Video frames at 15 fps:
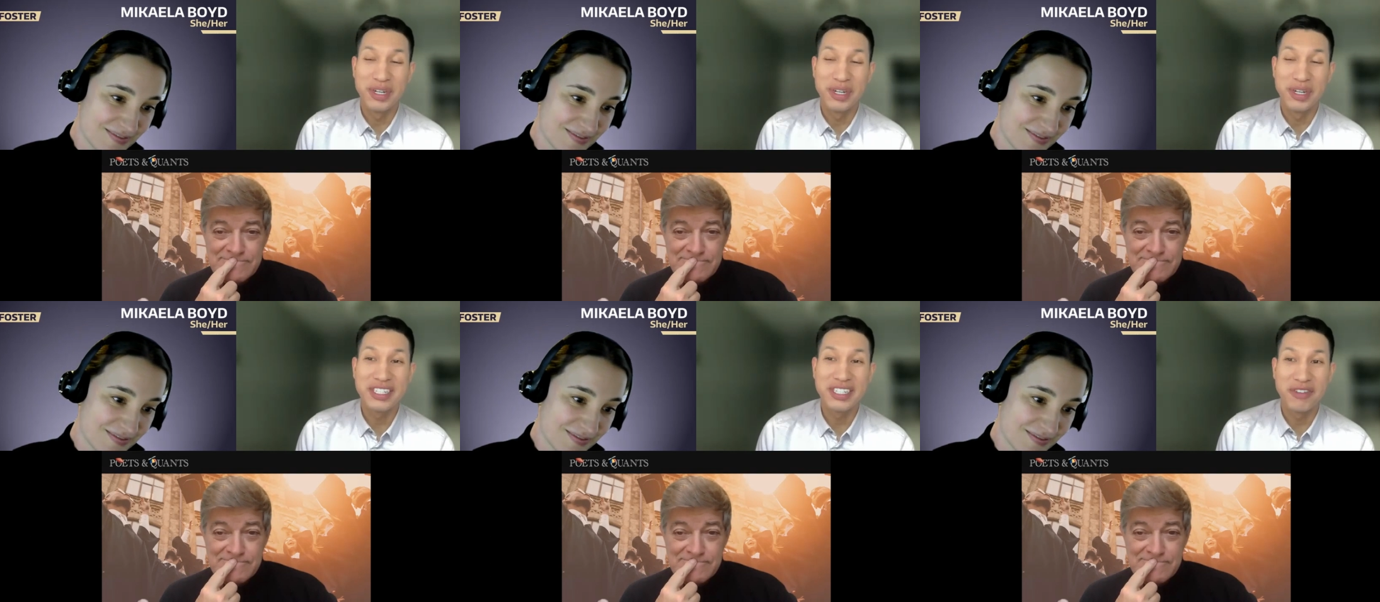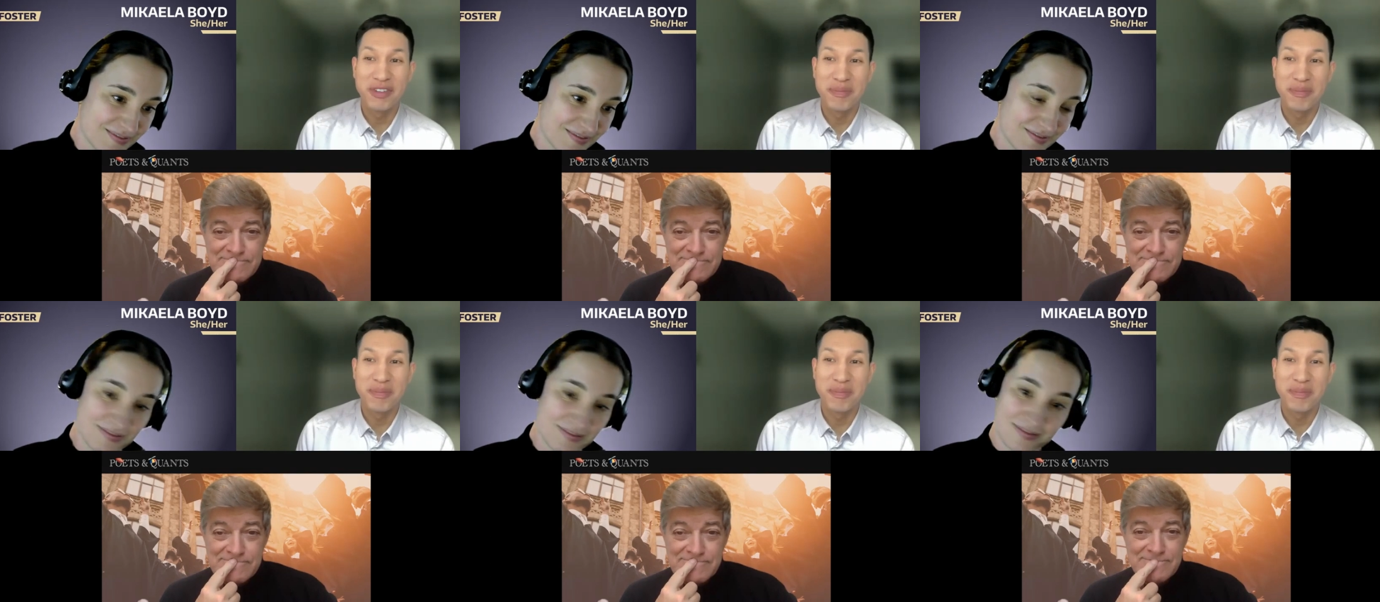Speaker 1: of it was
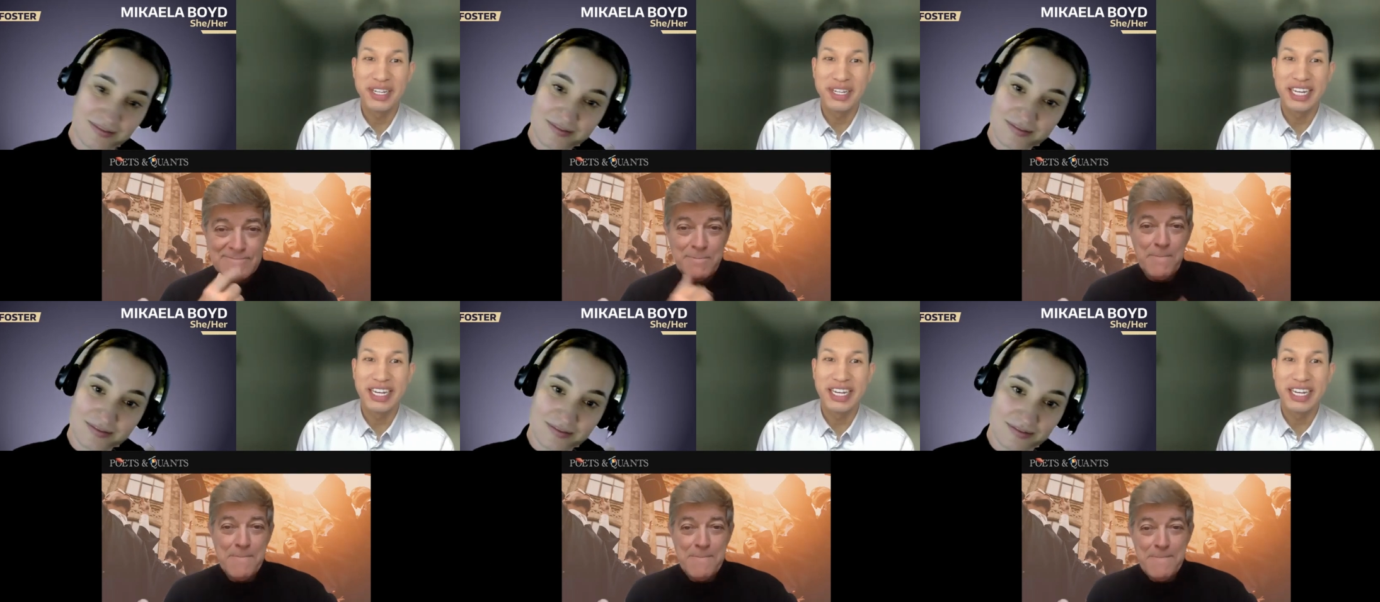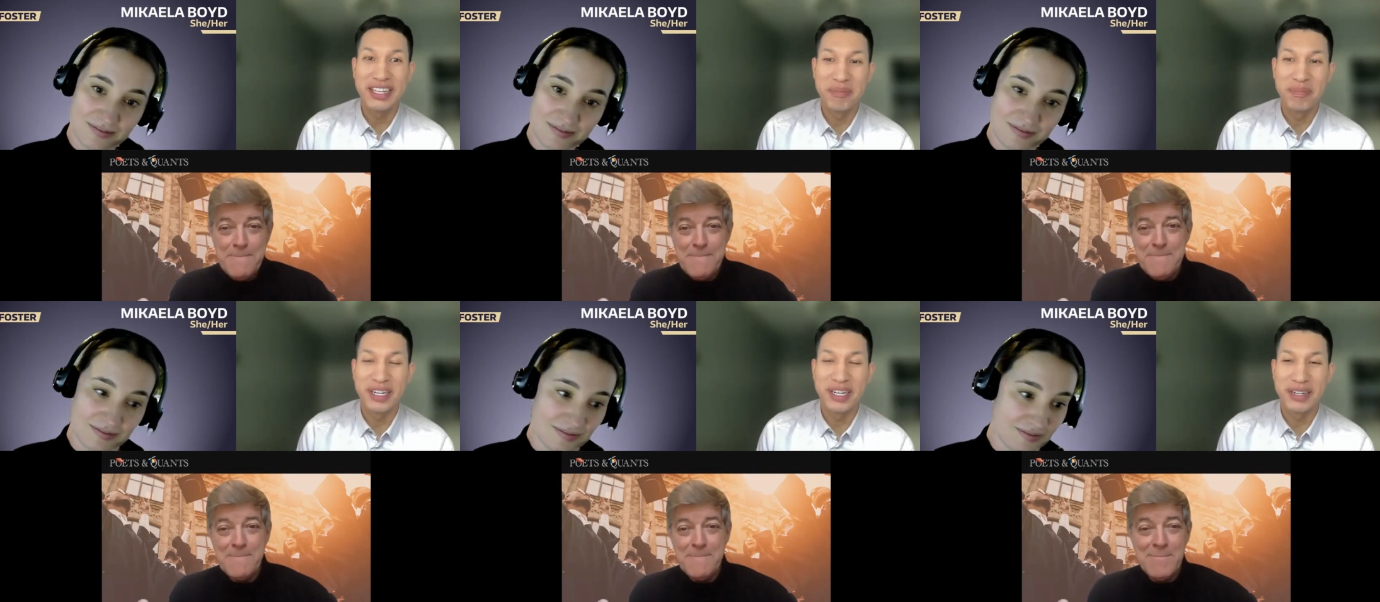covered by
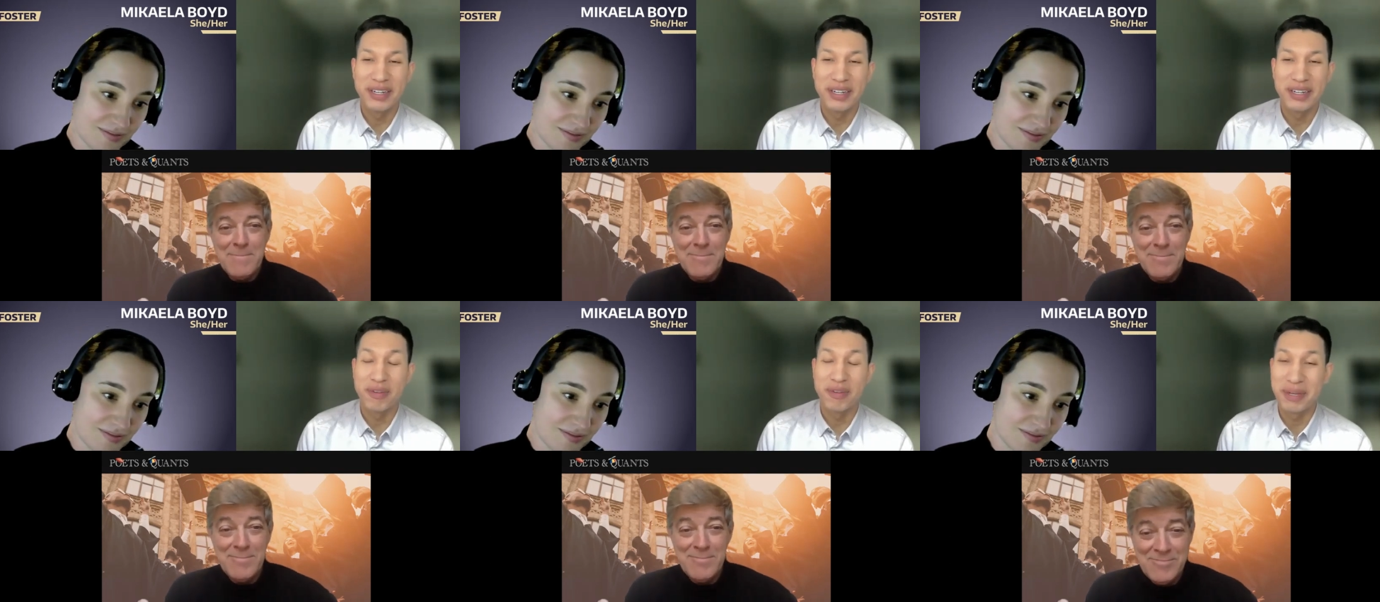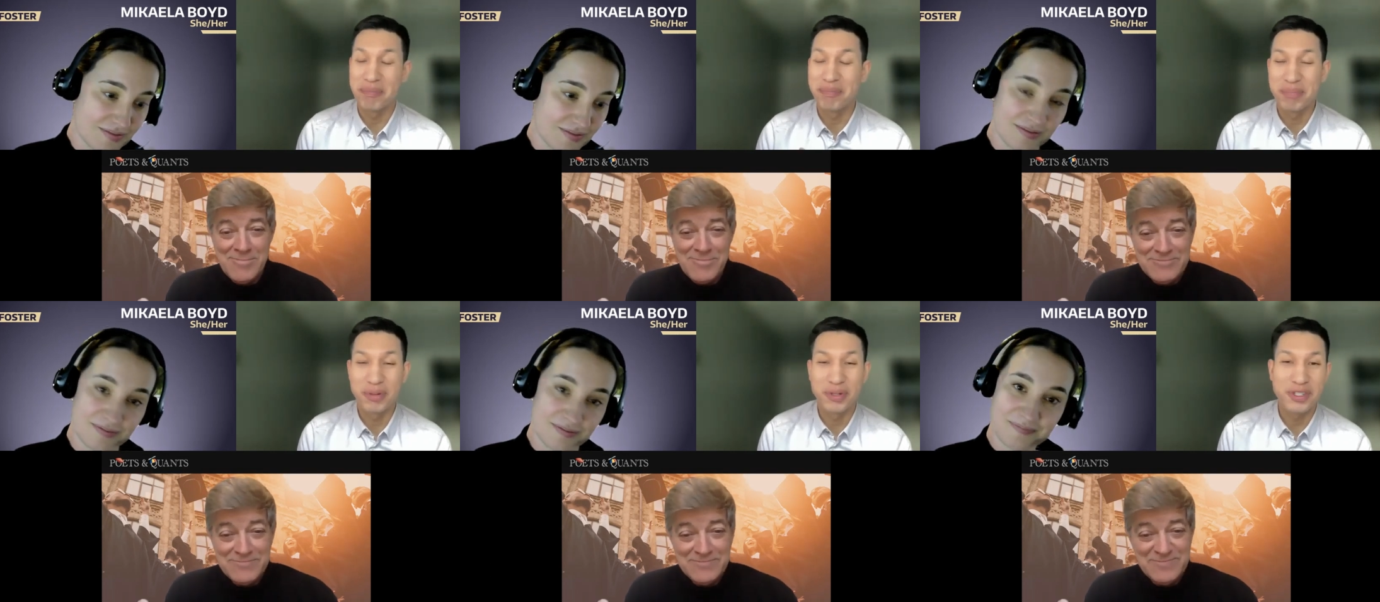Michaela, but
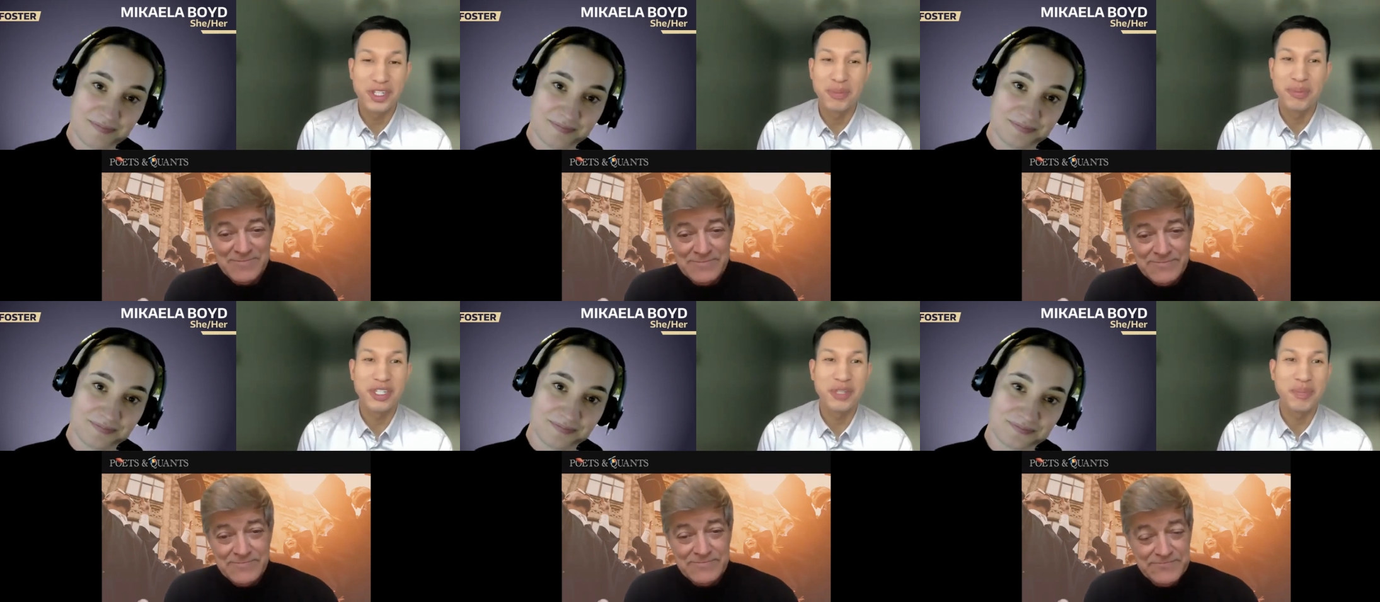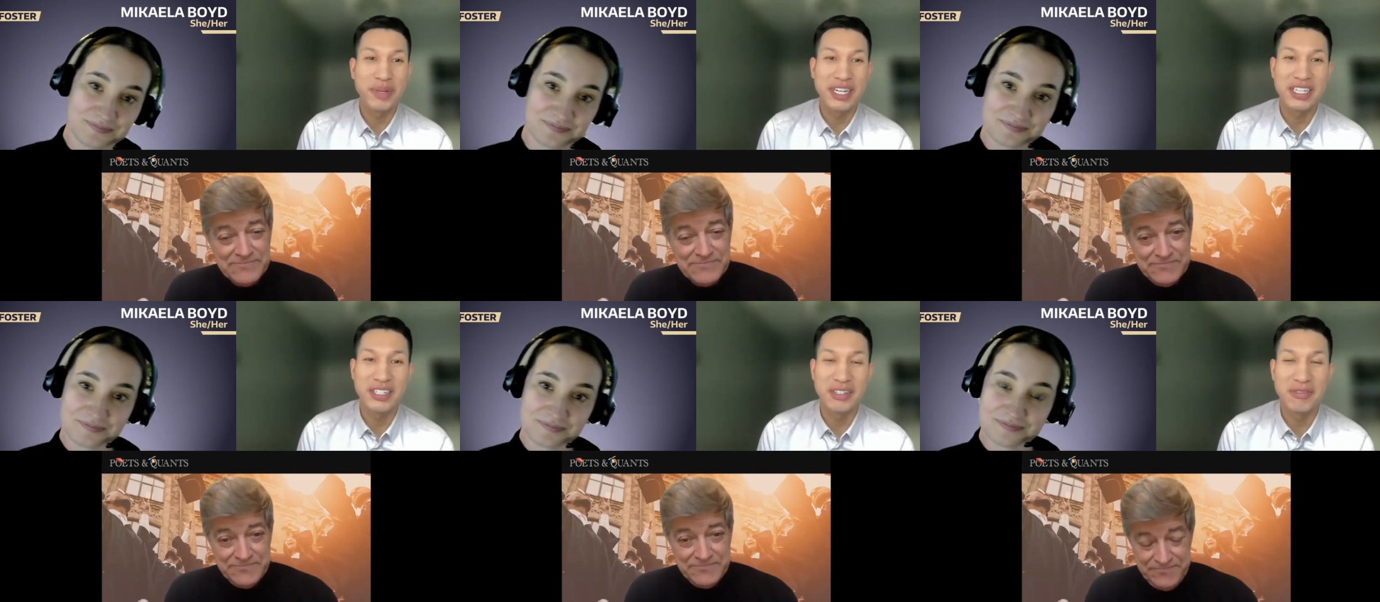from my personal
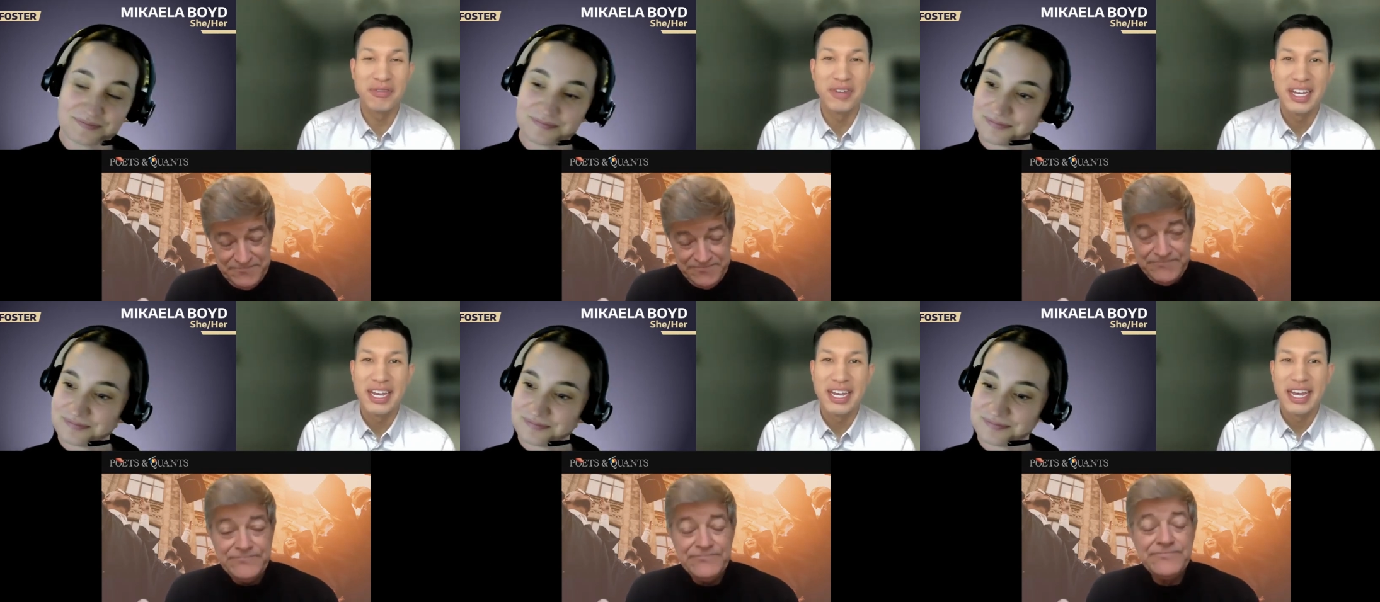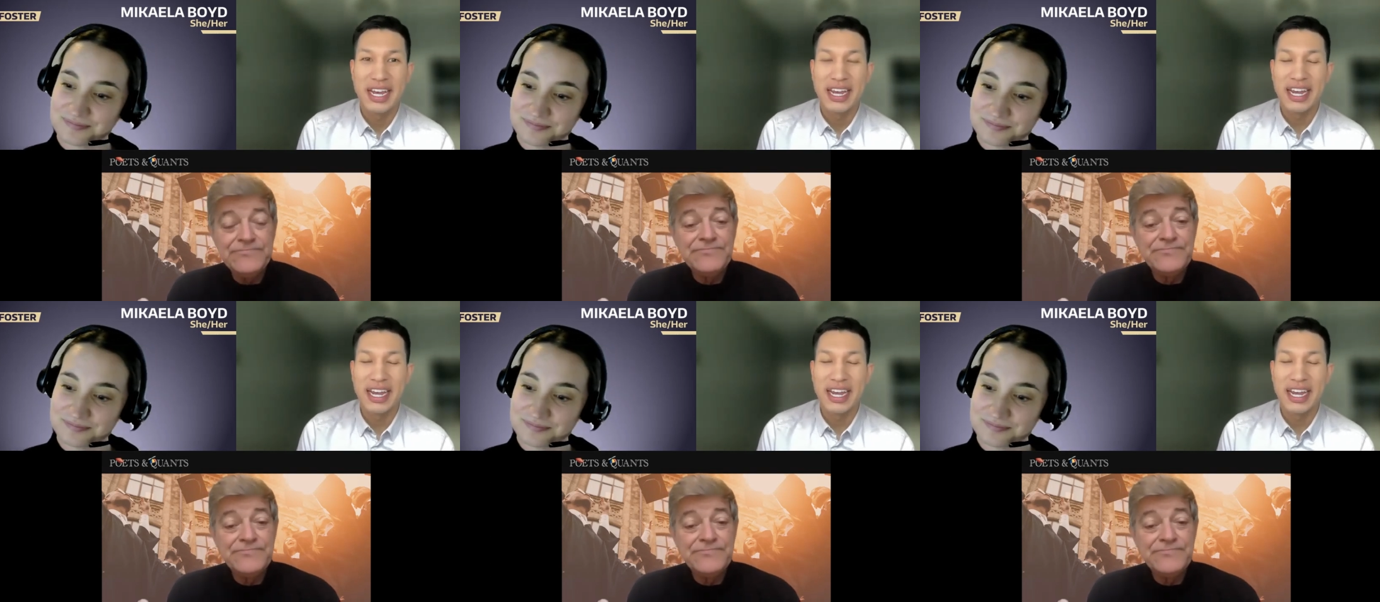perspective,